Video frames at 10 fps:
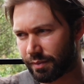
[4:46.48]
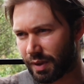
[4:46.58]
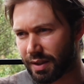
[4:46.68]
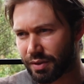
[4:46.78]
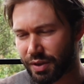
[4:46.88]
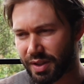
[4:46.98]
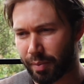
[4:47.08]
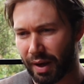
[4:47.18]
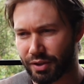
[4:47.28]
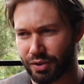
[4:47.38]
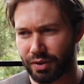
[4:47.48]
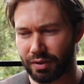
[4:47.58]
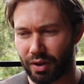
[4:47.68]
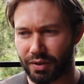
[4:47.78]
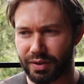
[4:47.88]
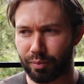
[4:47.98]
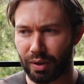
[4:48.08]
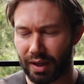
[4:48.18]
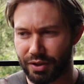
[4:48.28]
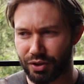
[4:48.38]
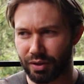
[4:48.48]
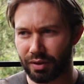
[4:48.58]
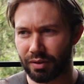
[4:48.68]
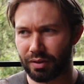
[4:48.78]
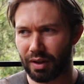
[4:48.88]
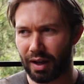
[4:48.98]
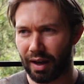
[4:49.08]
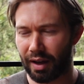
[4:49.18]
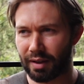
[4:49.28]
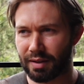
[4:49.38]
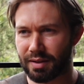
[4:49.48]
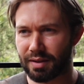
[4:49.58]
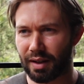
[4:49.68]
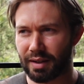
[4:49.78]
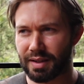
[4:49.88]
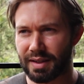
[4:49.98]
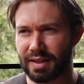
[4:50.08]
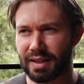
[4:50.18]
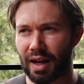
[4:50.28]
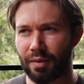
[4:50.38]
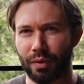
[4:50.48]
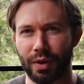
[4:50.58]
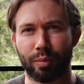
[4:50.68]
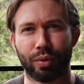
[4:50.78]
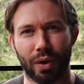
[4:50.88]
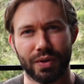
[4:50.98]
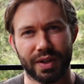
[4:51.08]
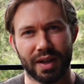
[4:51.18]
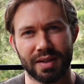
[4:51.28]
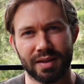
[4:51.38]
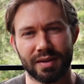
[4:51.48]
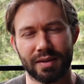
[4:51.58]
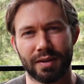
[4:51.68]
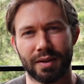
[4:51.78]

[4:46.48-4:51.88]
introspection, contemplation, and a discovery process